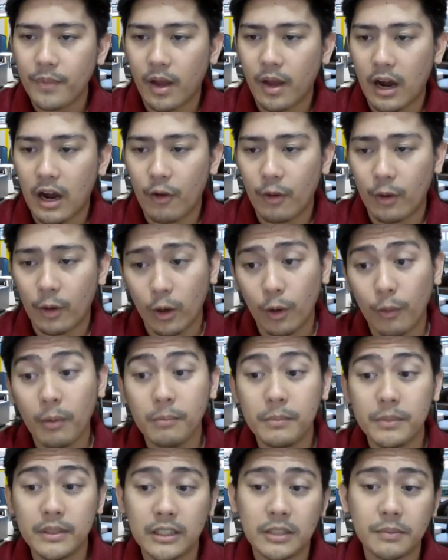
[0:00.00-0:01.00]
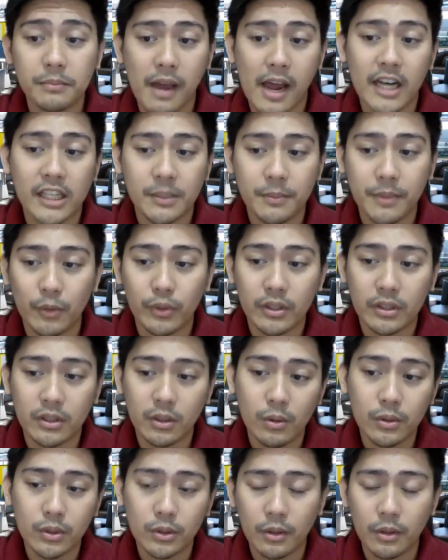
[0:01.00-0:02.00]
our global business management, which is
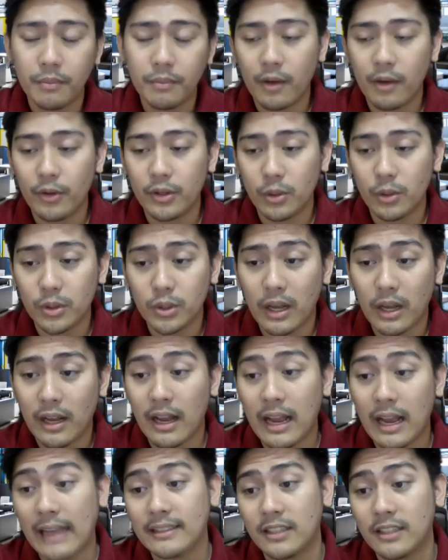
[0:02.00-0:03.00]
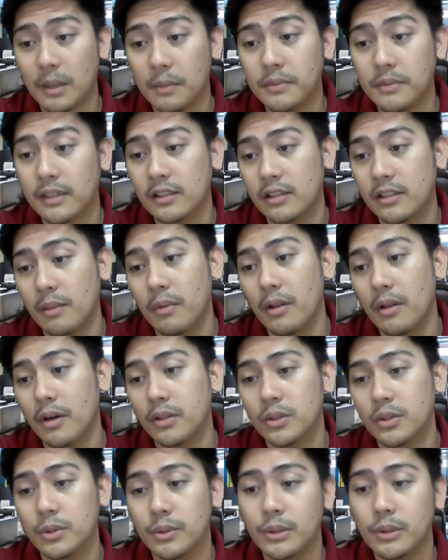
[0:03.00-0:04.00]
also which also has subjects
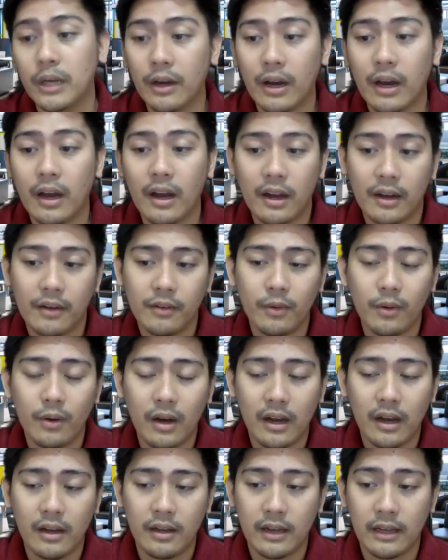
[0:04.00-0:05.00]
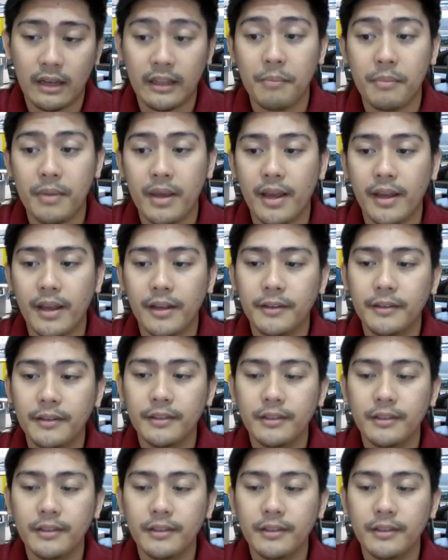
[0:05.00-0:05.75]
similar to uh, uh an MBA.